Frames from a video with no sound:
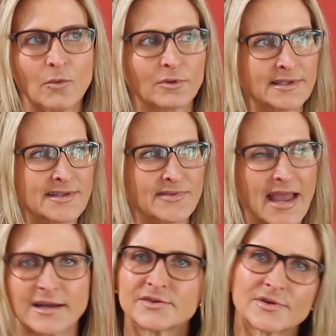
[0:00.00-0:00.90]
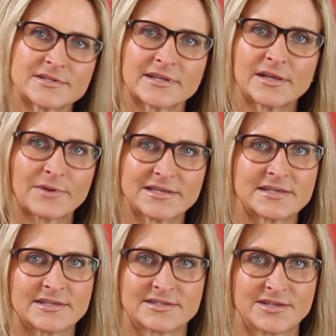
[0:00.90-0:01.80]
Well, isn't that intrinsically
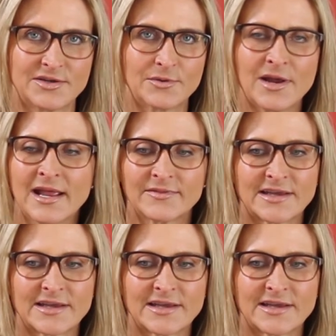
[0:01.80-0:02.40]
racist too?